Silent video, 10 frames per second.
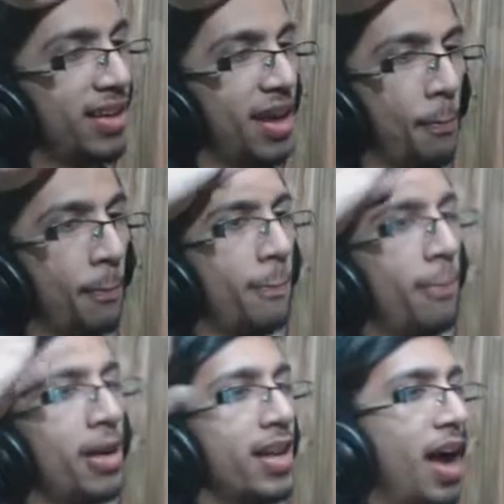Yeah,
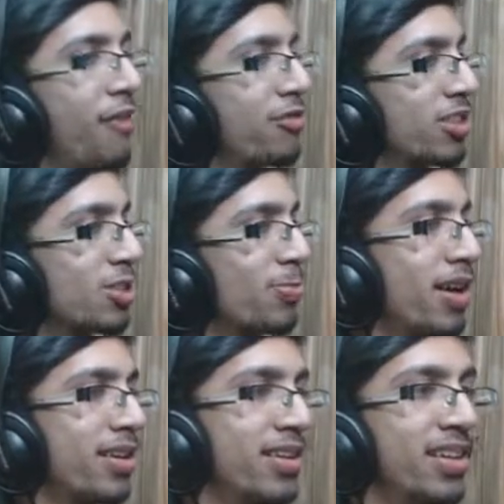but after this
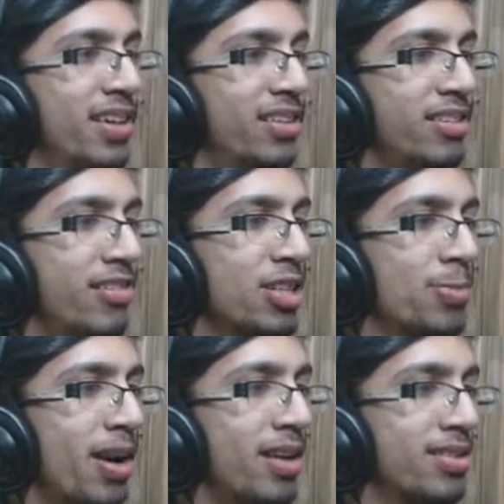part, the
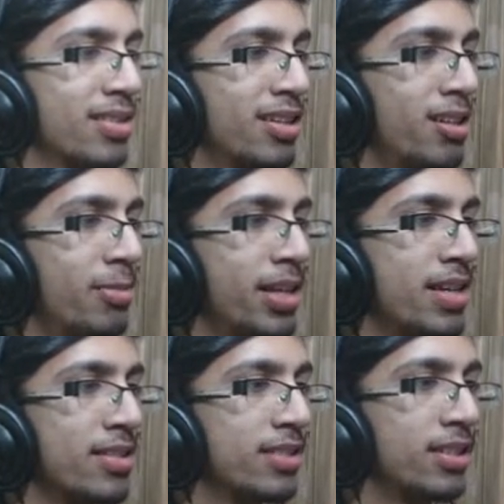rest part is a little
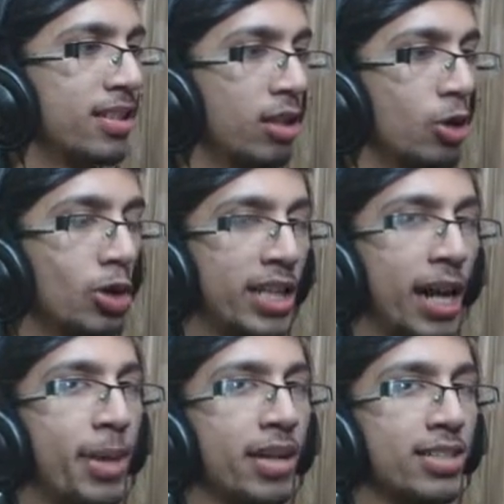bit easy, though
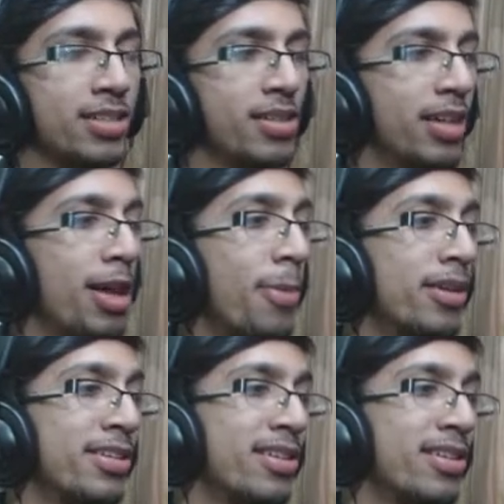timing is still there, but